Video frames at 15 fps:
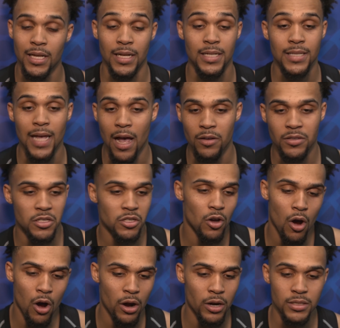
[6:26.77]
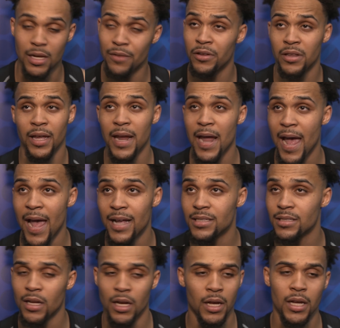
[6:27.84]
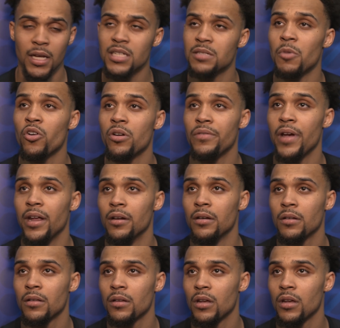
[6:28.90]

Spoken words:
seeing his house, his cars, everything he has, is motivating.